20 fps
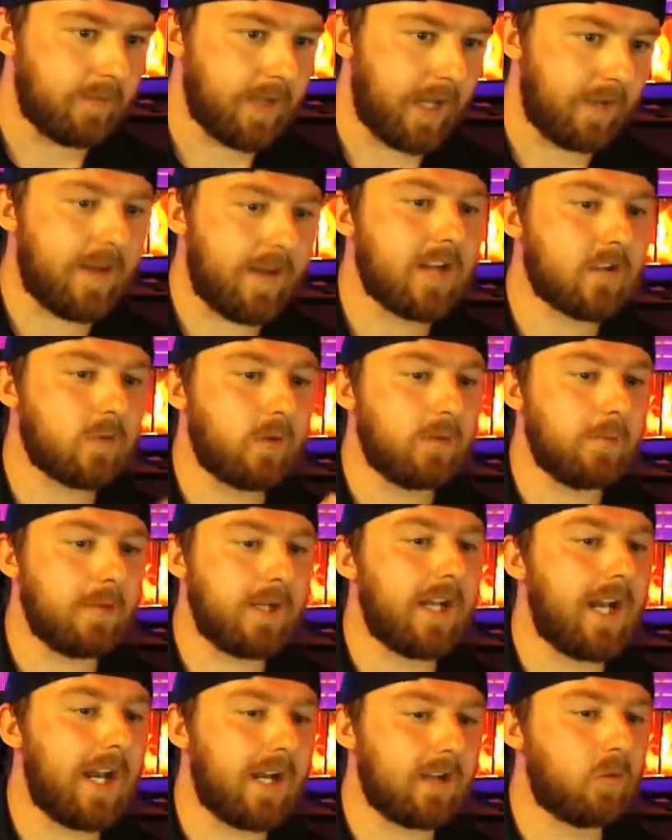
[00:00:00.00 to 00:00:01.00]
And that's what
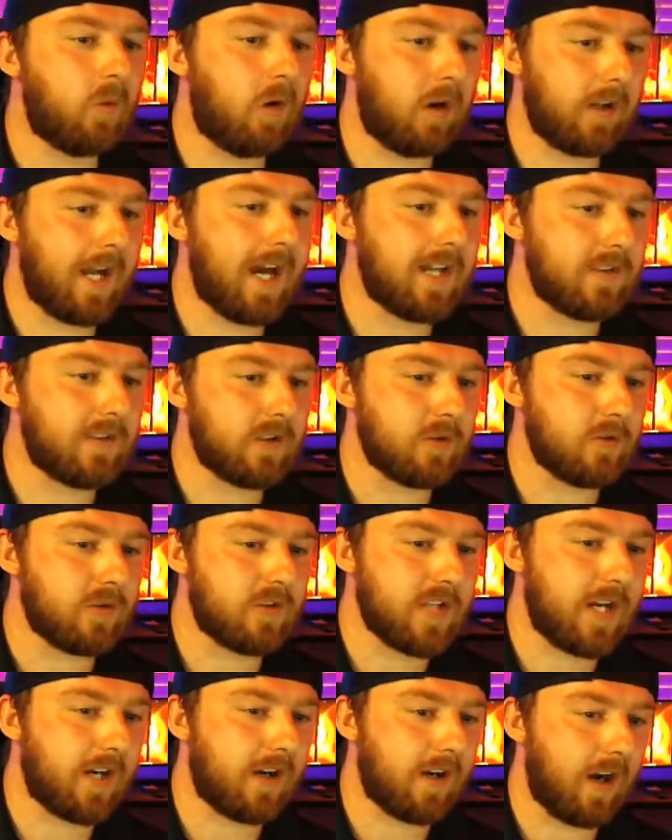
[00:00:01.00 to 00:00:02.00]
me and Antwan got so
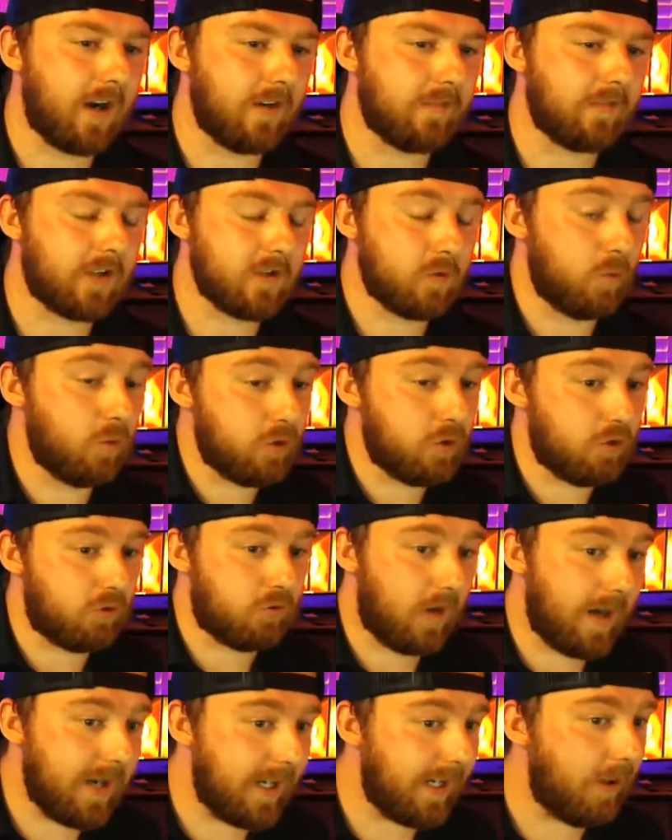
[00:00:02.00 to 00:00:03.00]
sick of, because we're
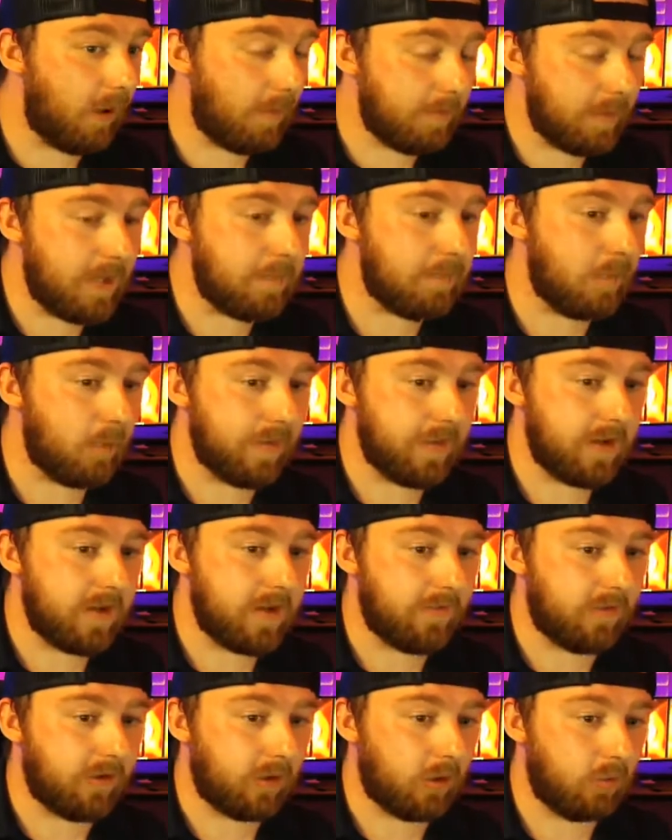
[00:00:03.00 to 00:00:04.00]
training our people with a
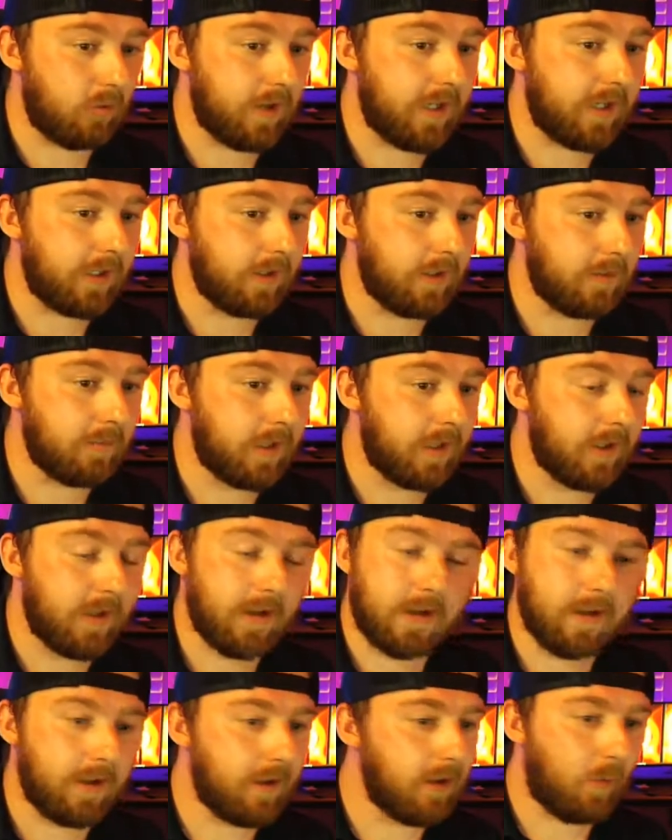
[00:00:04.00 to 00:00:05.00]
different curriculum.
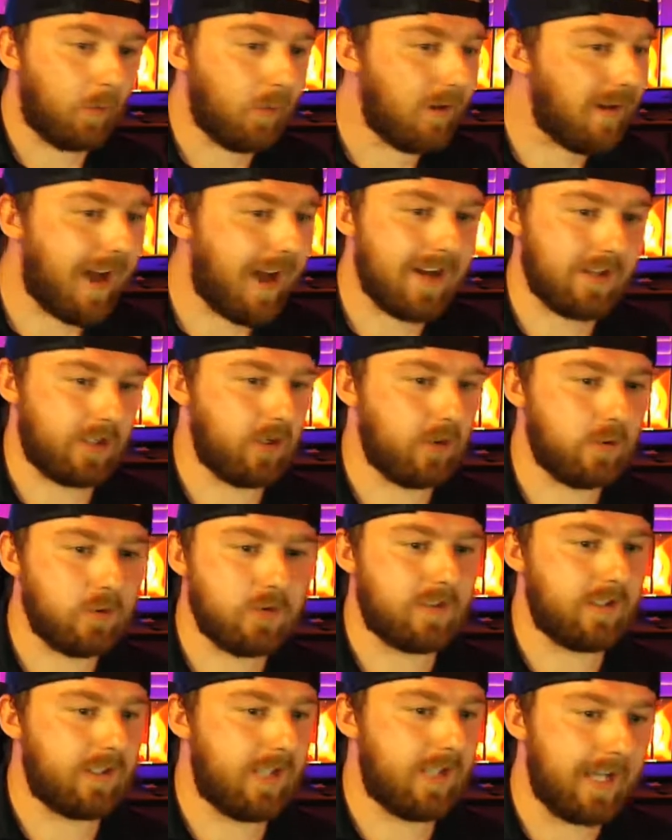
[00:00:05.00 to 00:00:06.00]
We're not
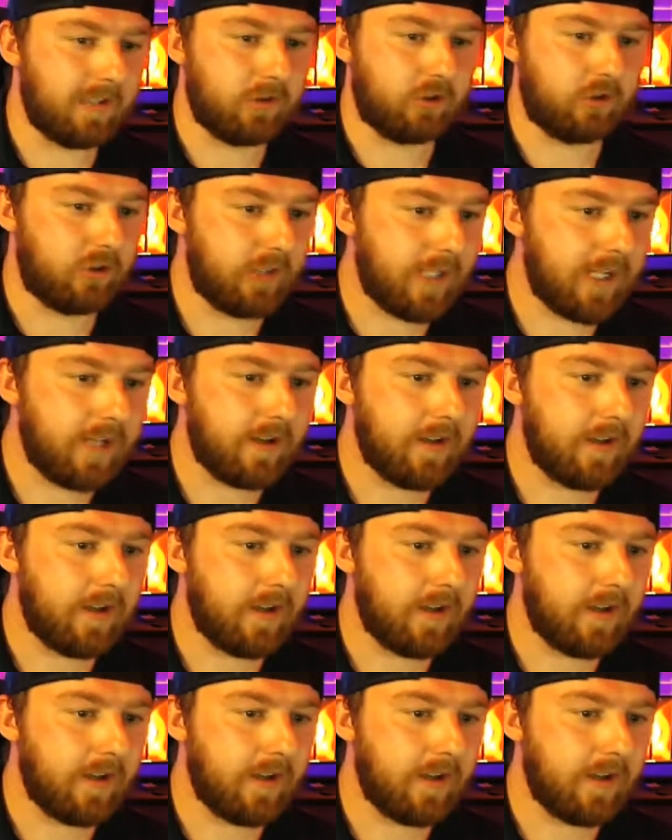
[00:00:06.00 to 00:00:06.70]
using that shit.